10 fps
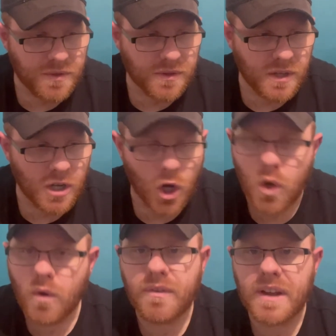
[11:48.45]
you
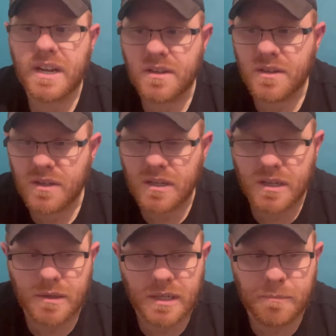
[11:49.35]
love it, you,
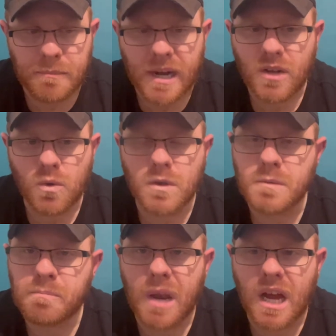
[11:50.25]
your mind goes
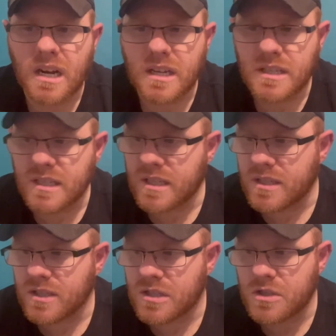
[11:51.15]
blank and you,
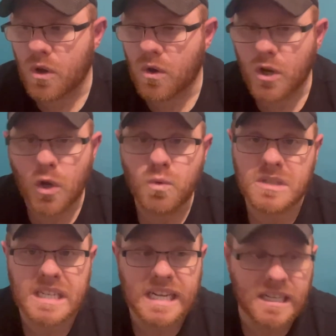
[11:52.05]
you start
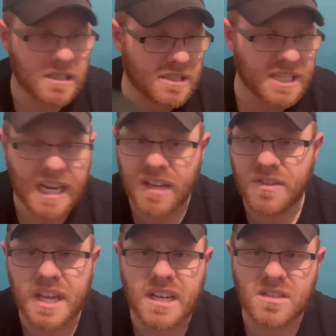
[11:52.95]
hallucinating, saying
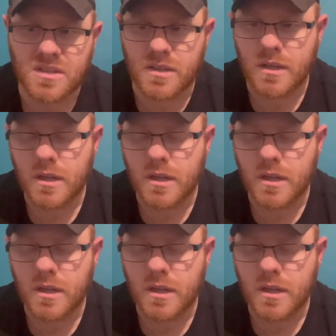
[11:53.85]
things. and